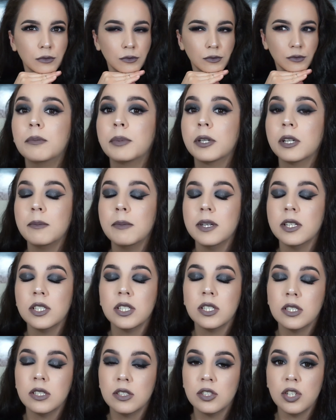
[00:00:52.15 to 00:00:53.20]
you pretty
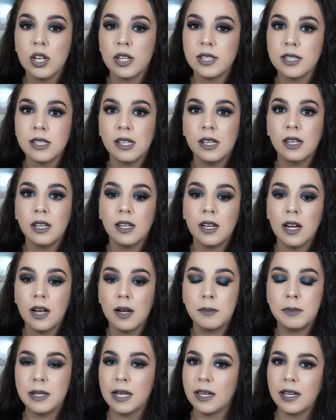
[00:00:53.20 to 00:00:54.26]
much just need
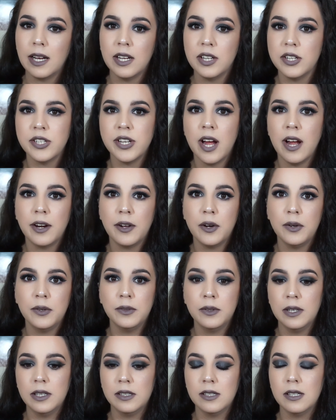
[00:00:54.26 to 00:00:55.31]
a black
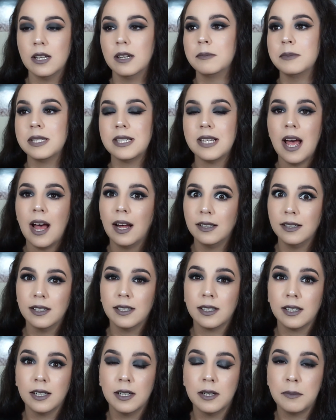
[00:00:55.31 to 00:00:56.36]
eyeshadow and a
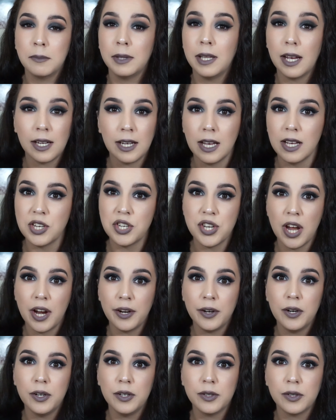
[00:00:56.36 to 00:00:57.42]
metallic black
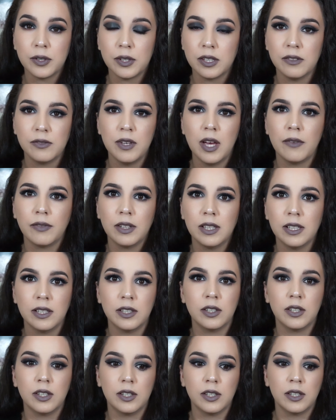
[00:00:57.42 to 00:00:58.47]
eyeshadow, or if you have
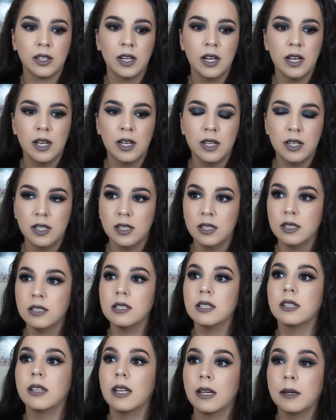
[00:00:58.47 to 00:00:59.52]
glitter,
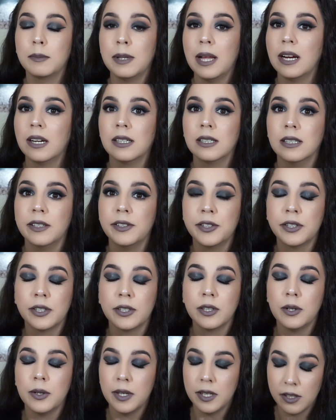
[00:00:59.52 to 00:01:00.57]
like black glitter,
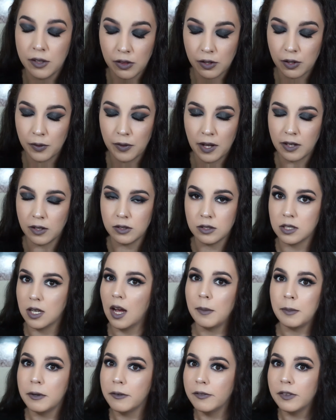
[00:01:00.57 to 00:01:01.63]
go ahead and throw that on
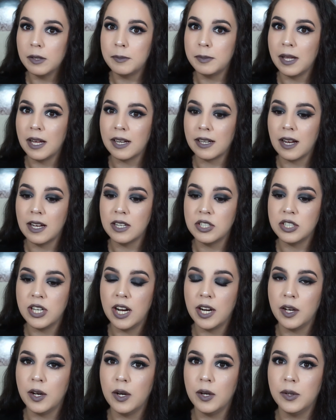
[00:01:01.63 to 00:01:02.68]
top of the black
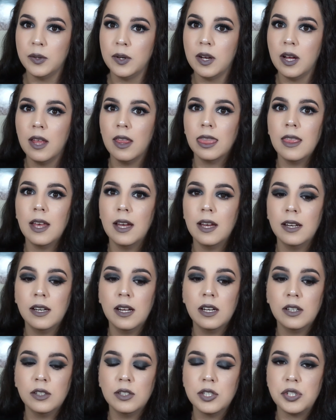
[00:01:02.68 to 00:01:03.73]
eyeshadow. And then
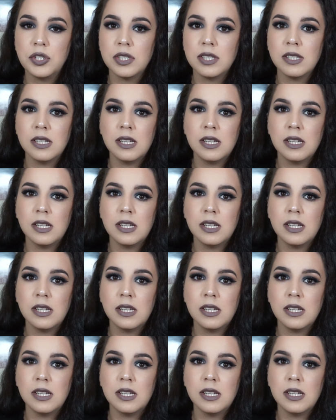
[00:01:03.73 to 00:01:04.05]
you just